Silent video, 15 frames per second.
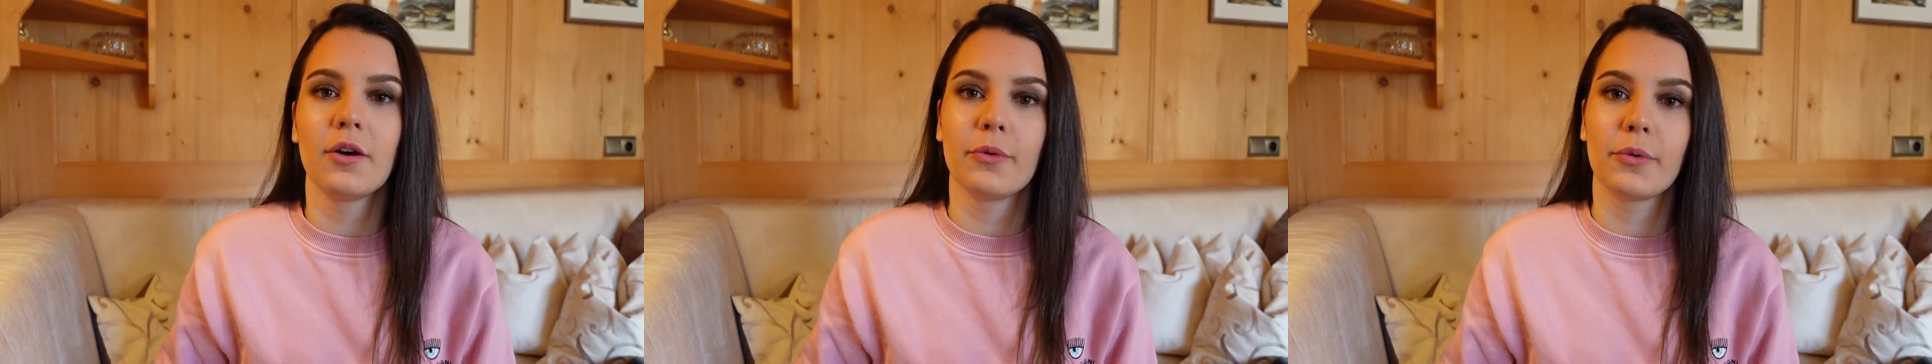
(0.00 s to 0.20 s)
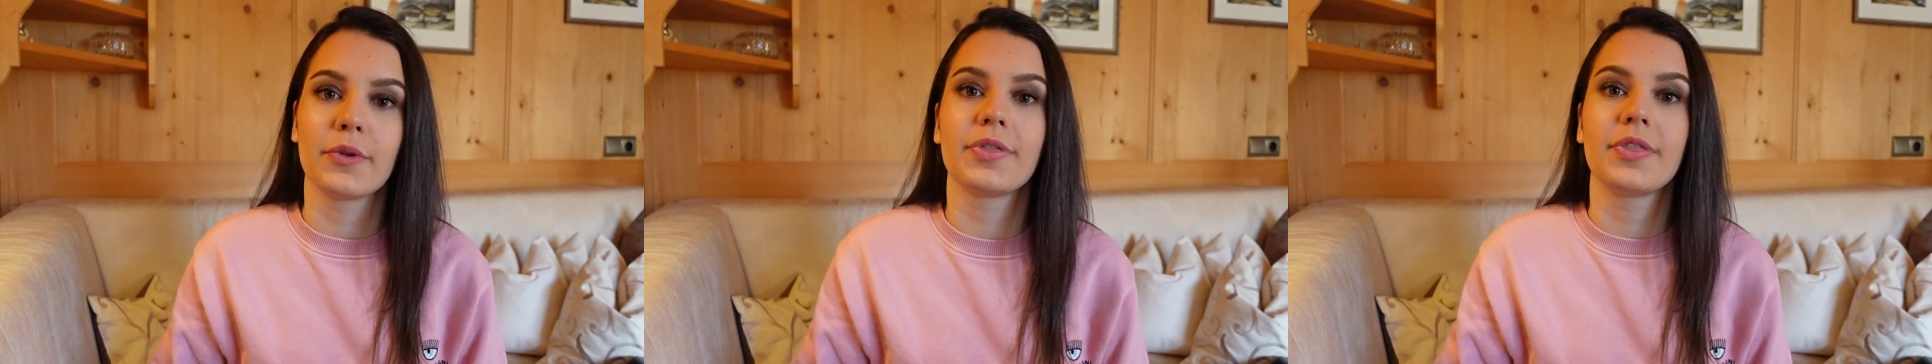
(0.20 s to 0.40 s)

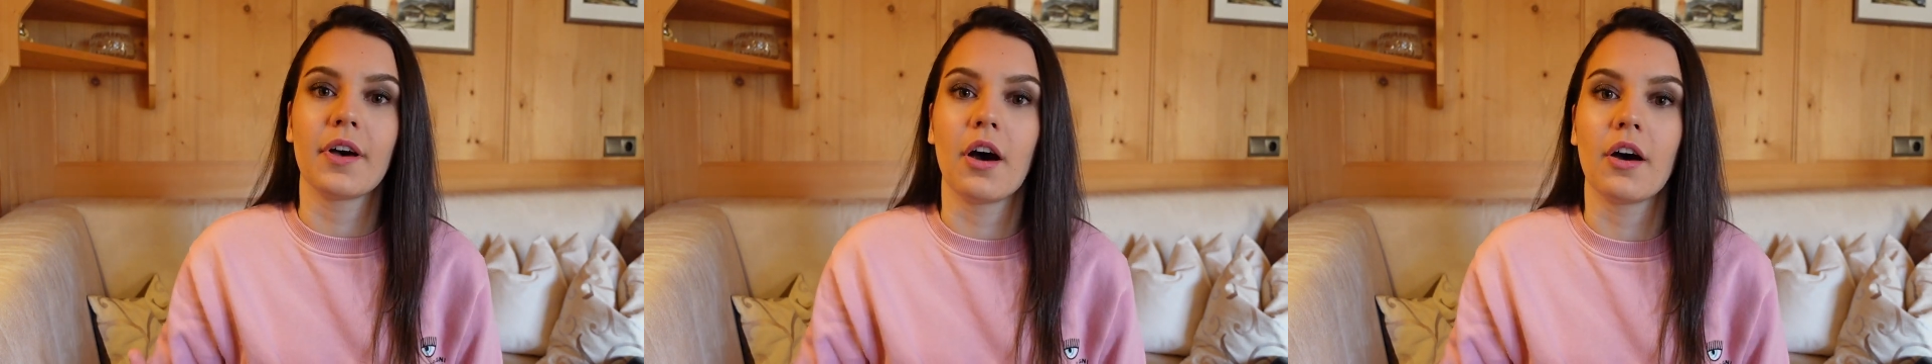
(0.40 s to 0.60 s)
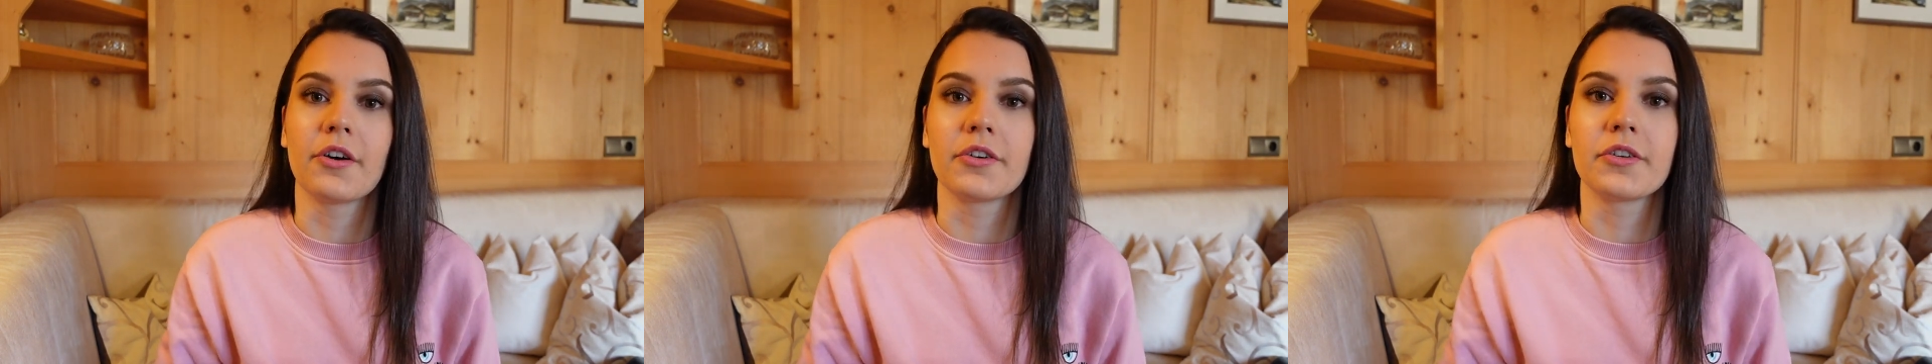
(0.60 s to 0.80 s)
with the
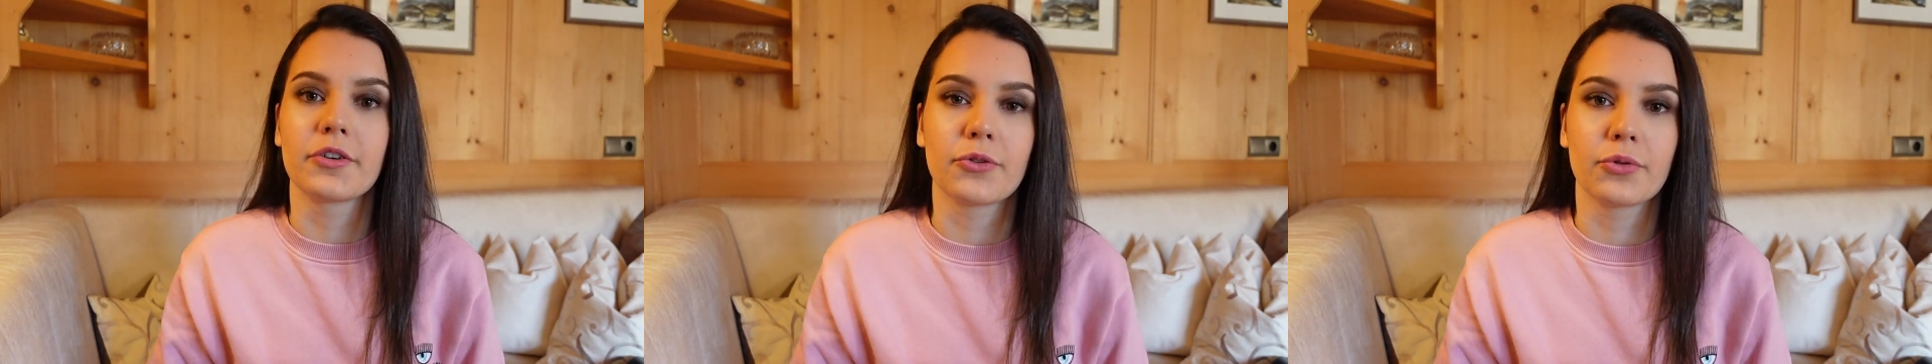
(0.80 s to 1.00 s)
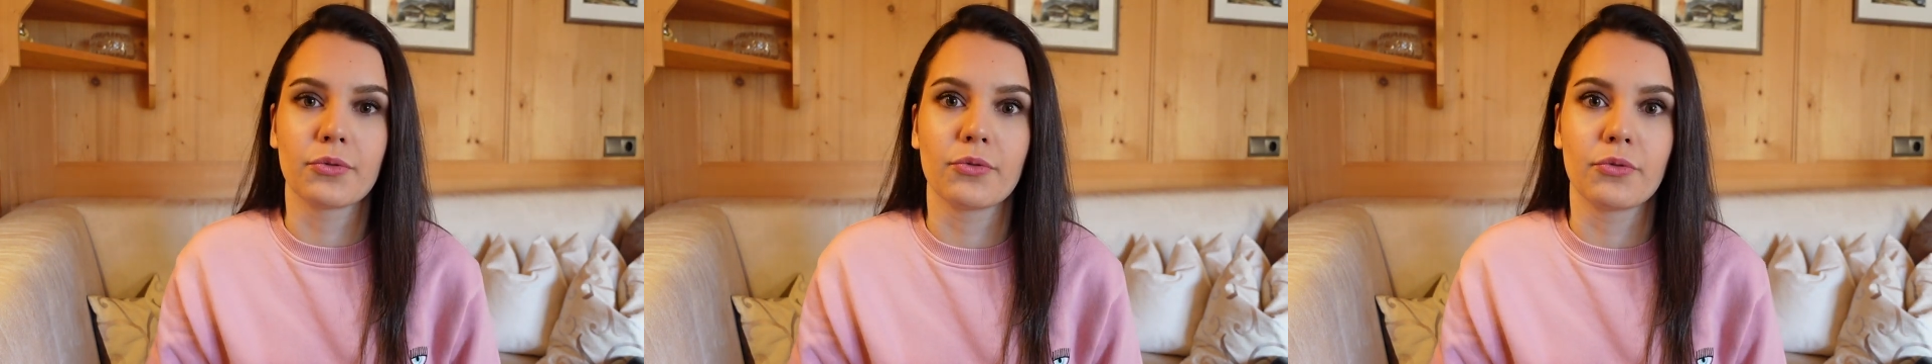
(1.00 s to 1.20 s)
other
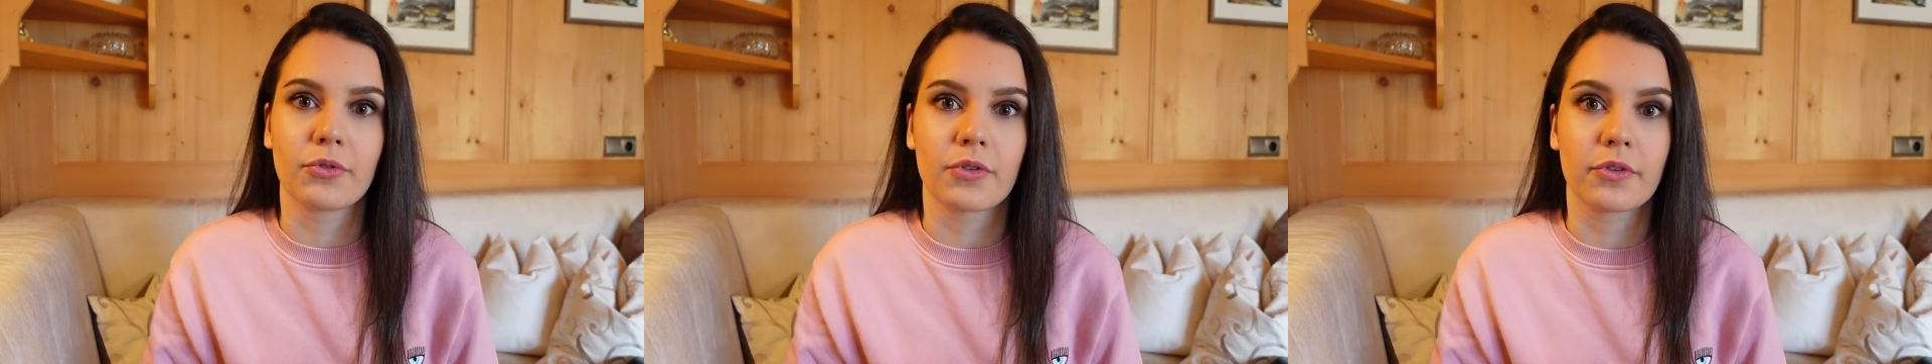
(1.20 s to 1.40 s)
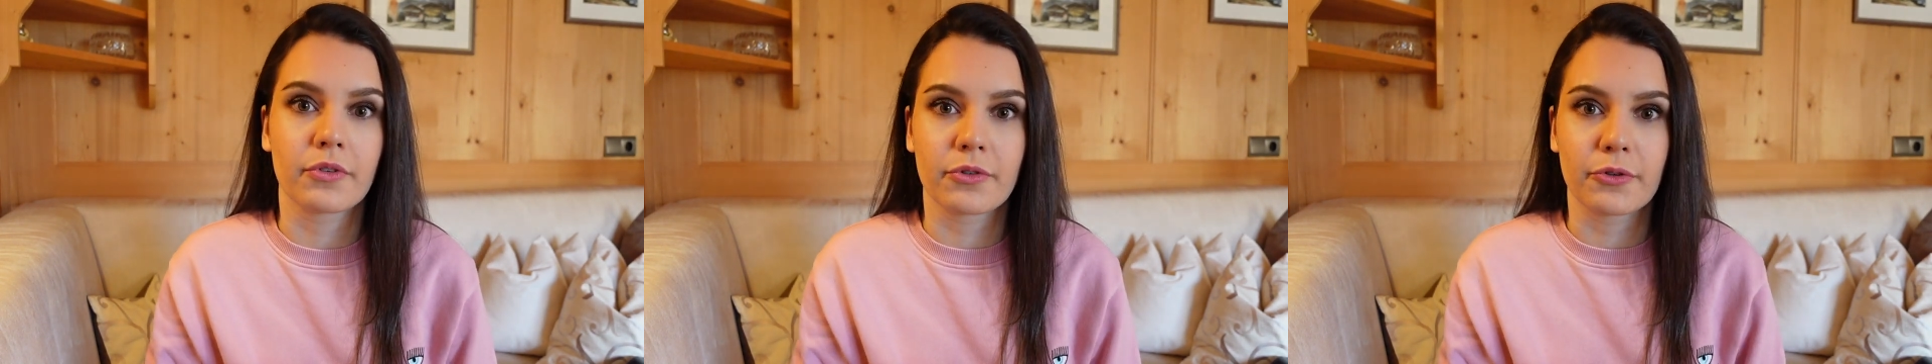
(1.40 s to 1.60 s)
two
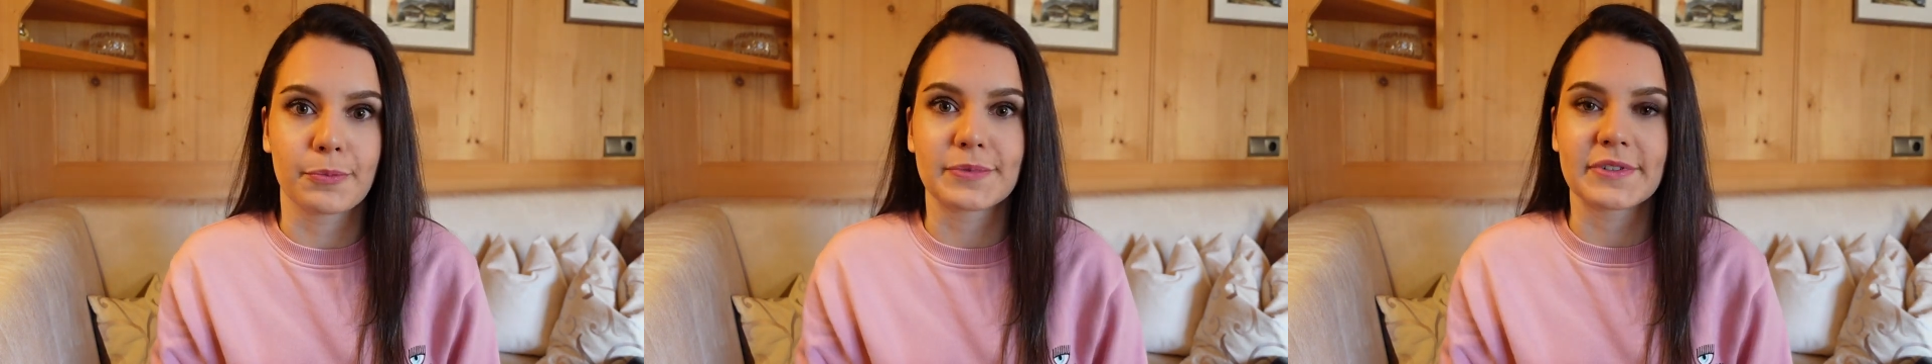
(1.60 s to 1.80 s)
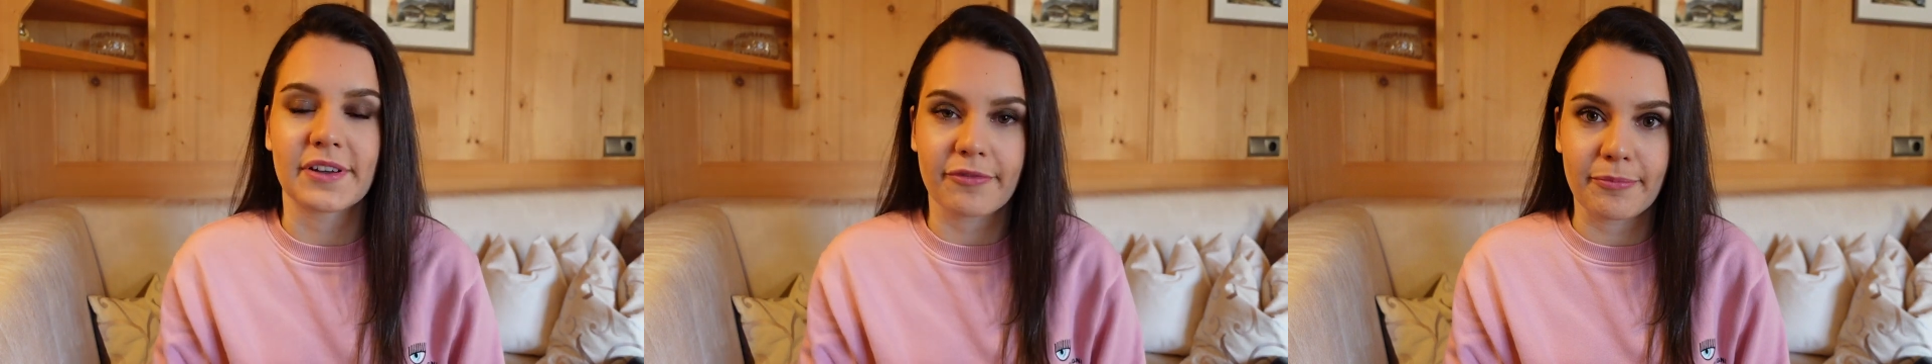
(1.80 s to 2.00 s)

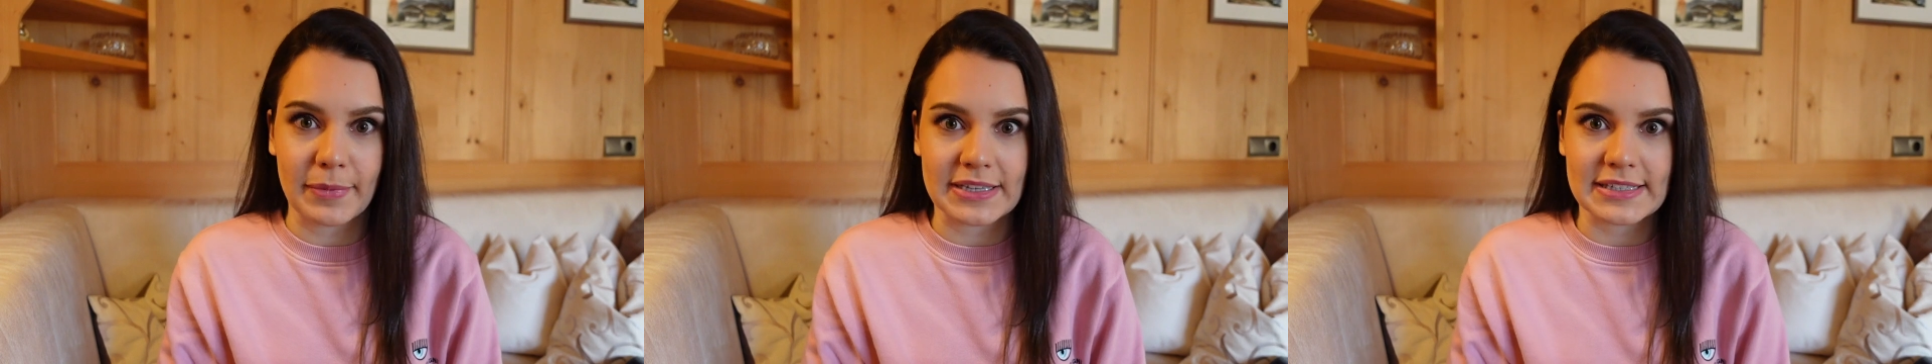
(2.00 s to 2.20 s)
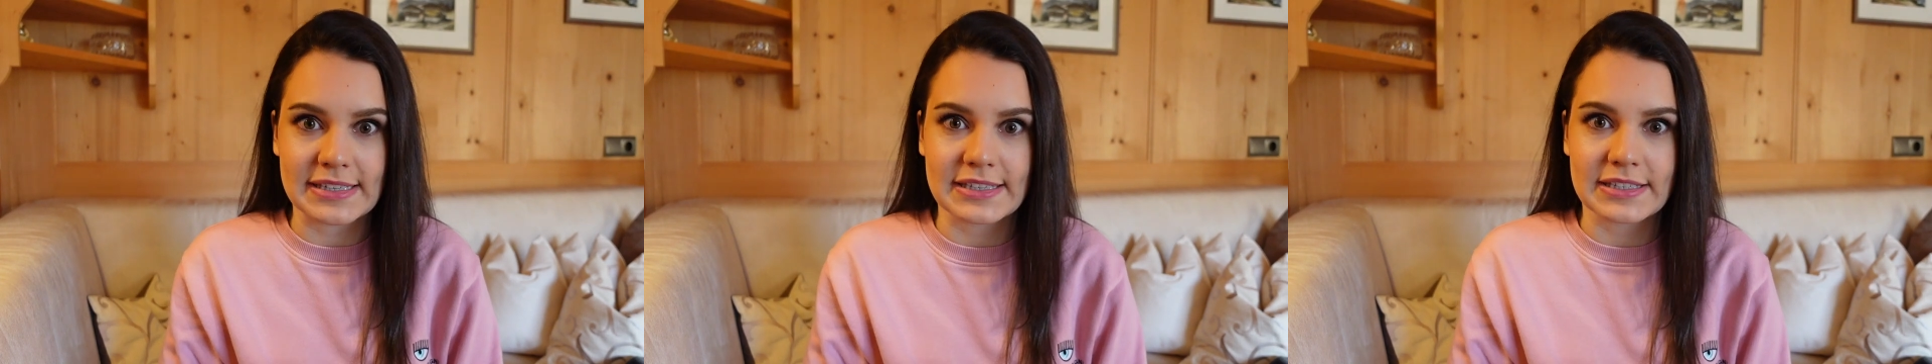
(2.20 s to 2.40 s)
groups of
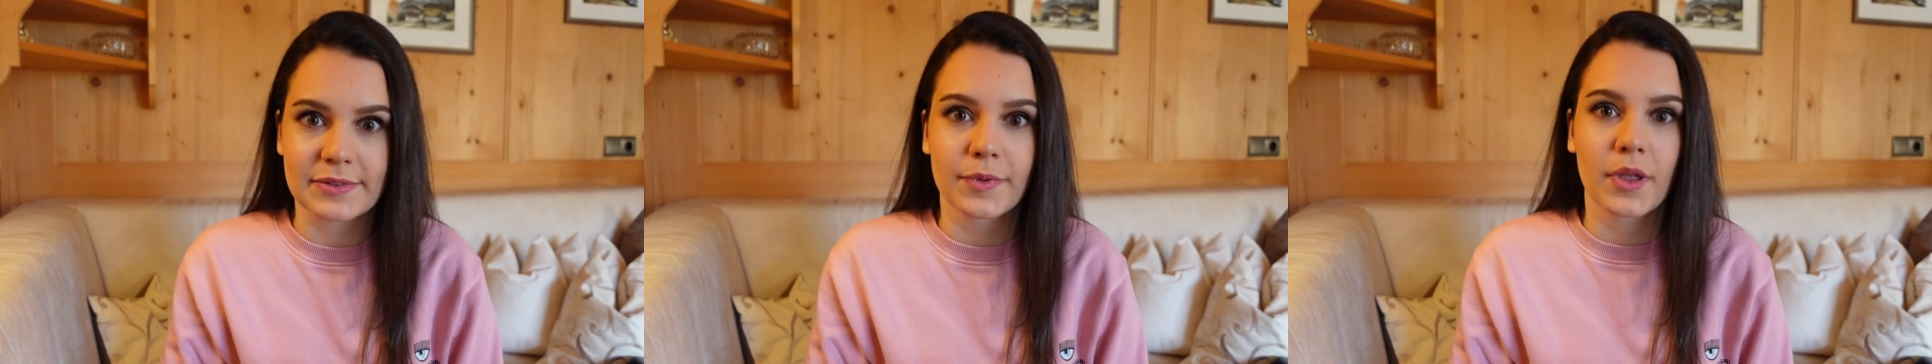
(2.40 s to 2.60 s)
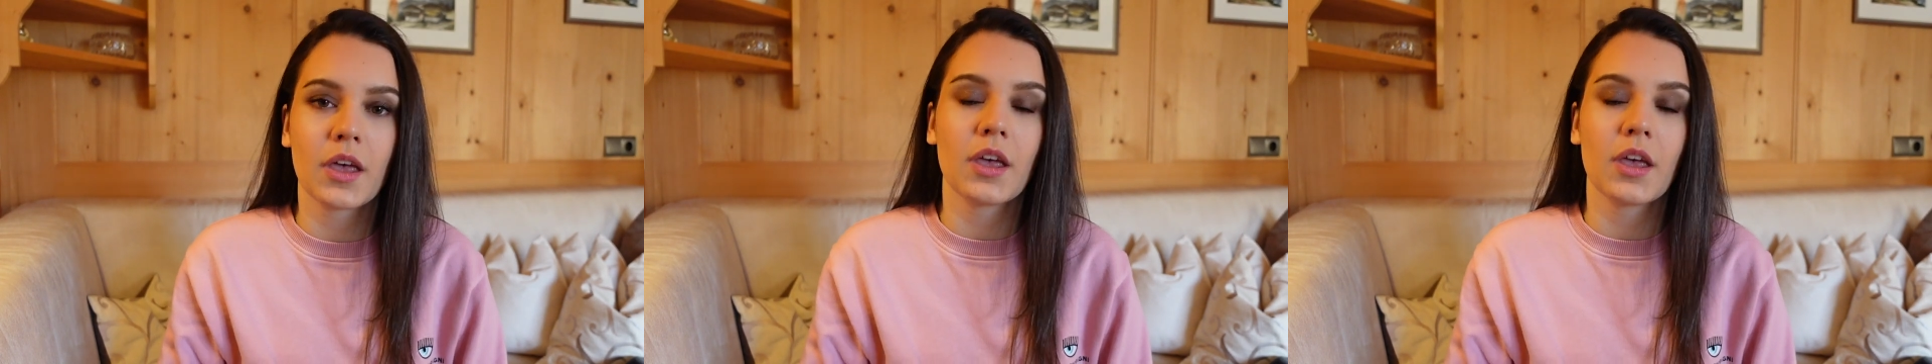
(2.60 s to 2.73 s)
muscles.